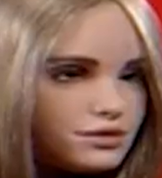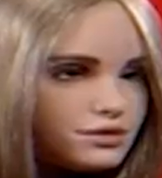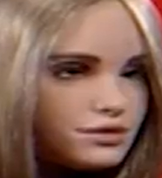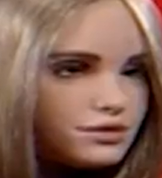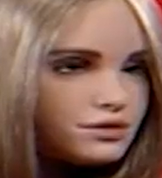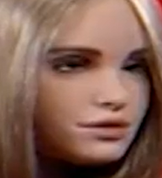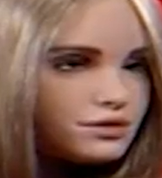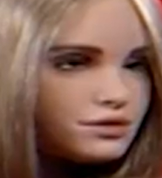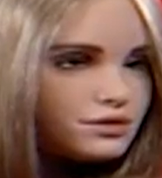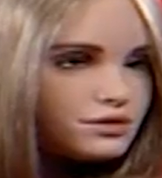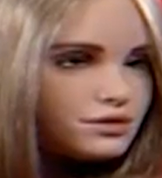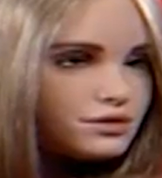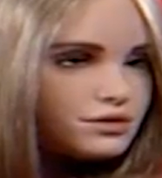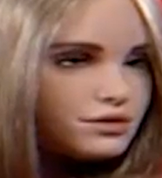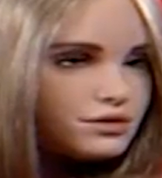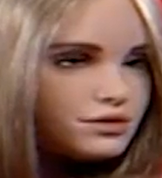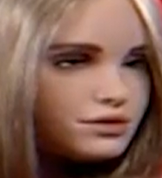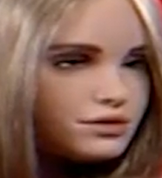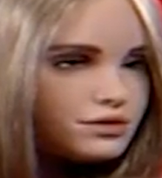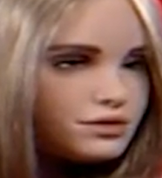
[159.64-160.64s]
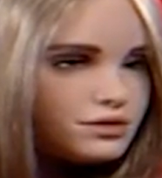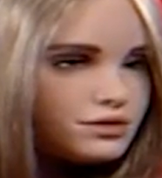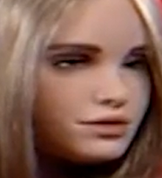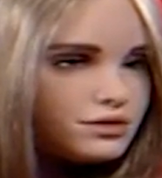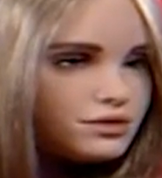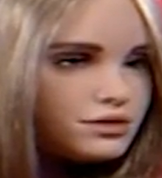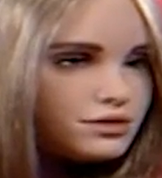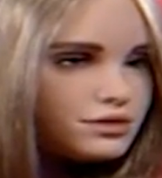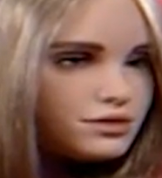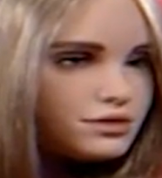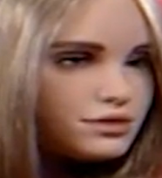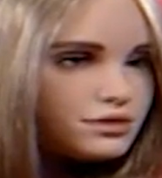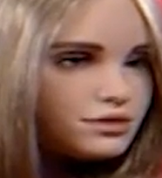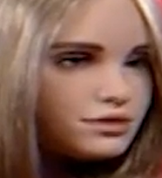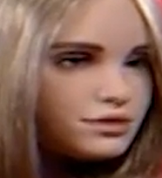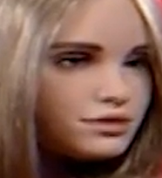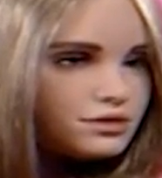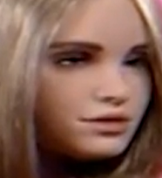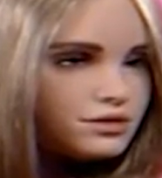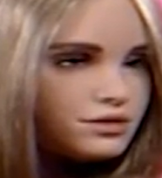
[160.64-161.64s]

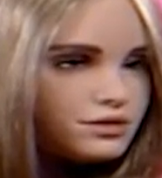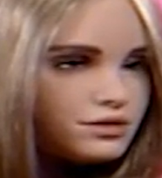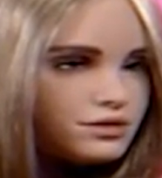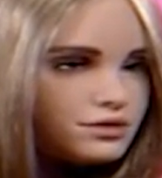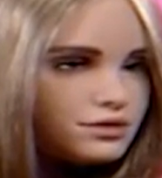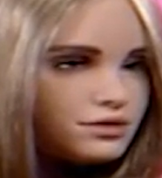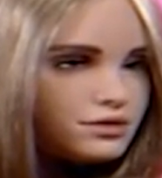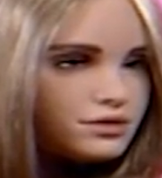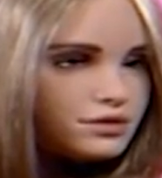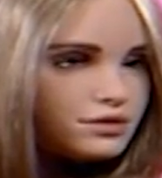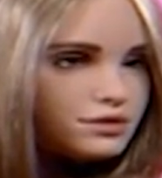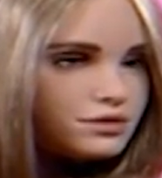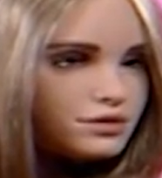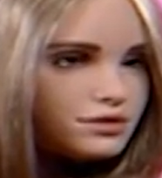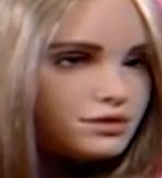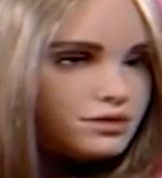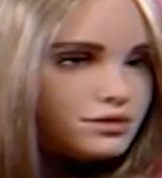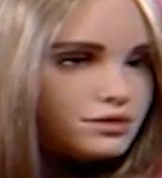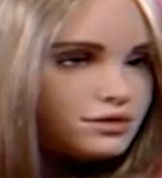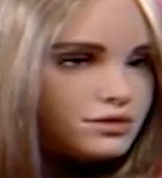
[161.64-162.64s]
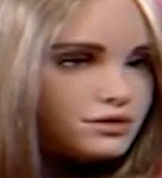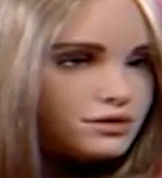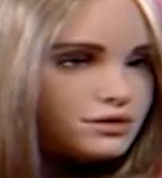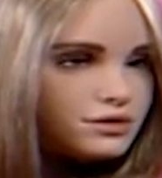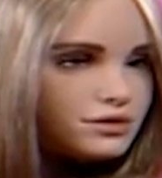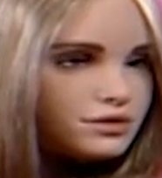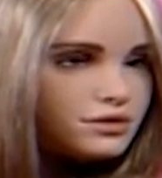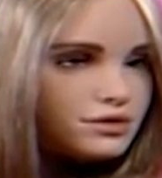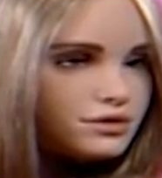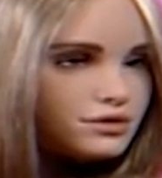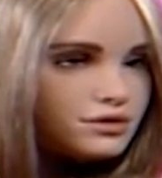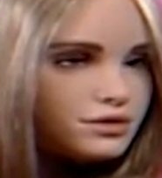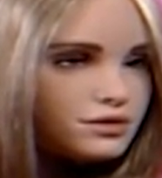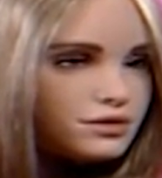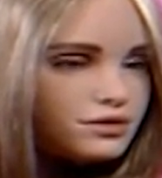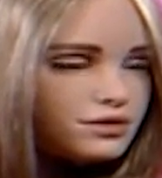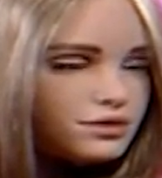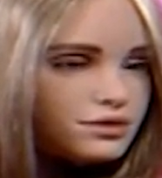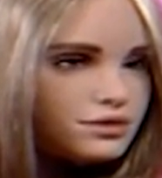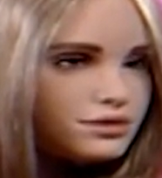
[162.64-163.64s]

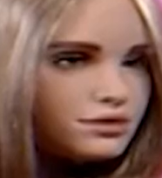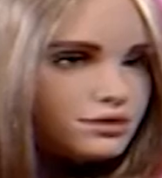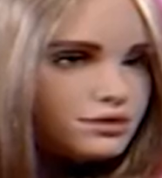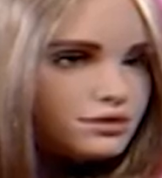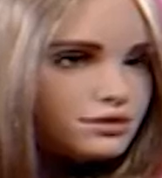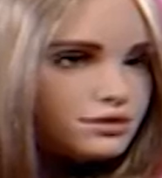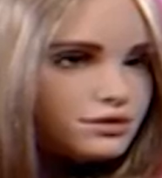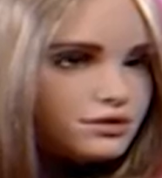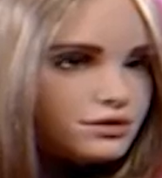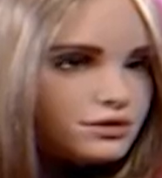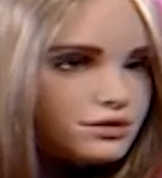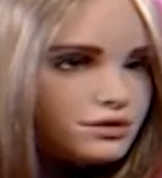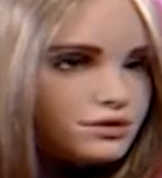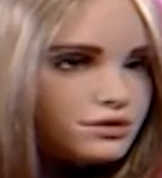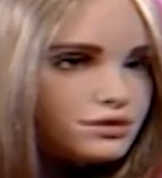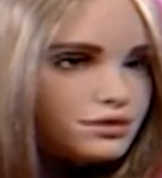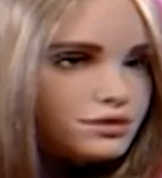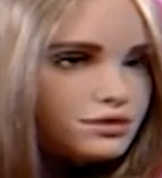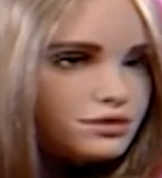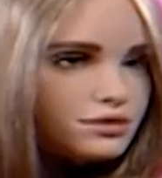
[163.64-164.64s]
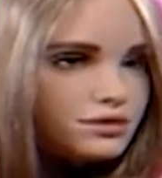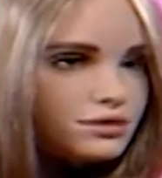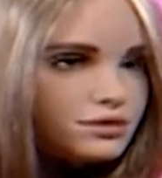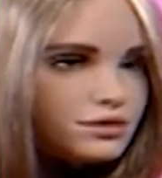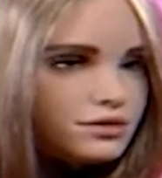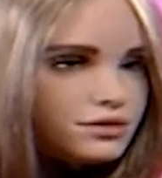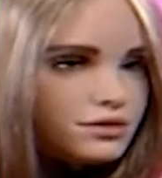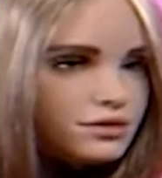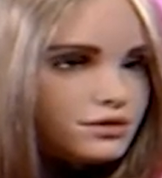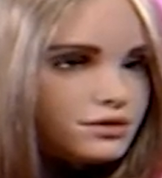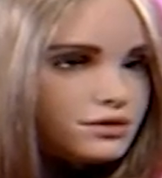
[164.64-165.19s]
(not speaking)